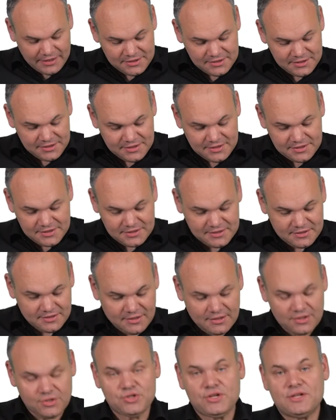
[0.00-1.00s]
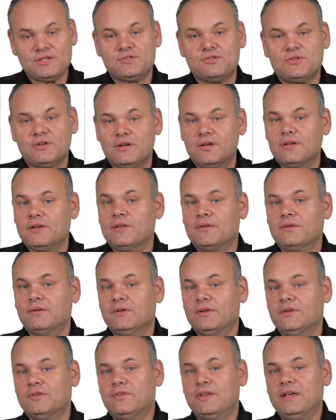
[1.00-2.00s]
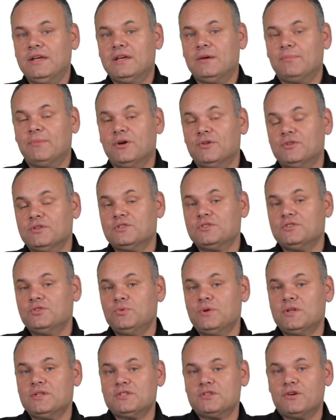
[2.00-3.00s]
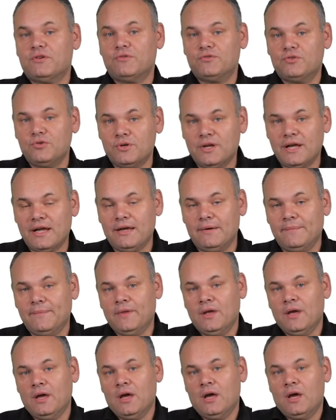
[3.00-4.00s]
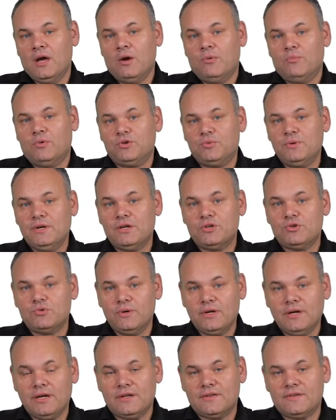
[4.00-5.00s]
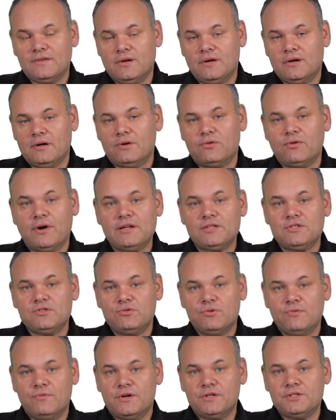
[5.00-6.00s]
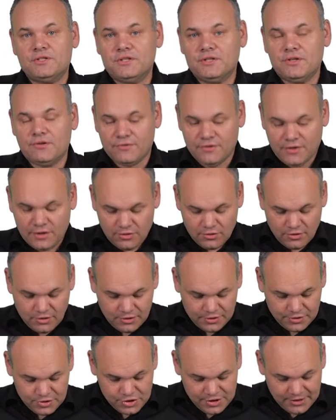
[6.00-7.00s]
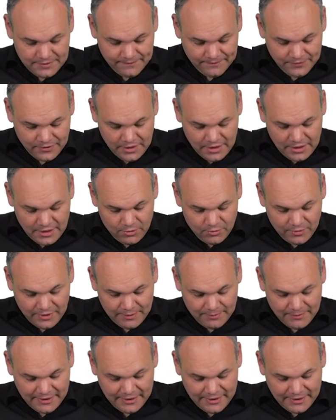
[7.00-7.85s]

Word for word: answer is just think about the students of today. What we are doing at Graz University of Technology, we are